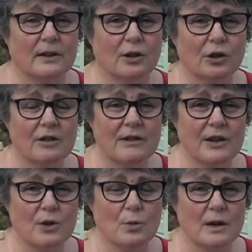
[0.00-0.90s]
All
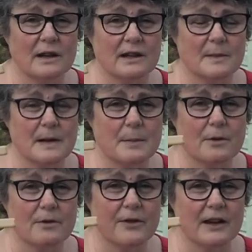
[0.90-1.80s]
around the world,
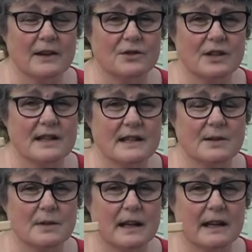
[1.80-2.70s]
people think of Jesus
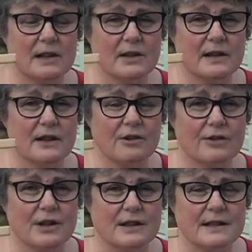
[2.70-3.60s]
when they look at the
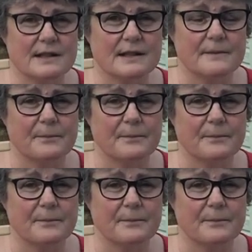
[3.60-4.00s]
cross.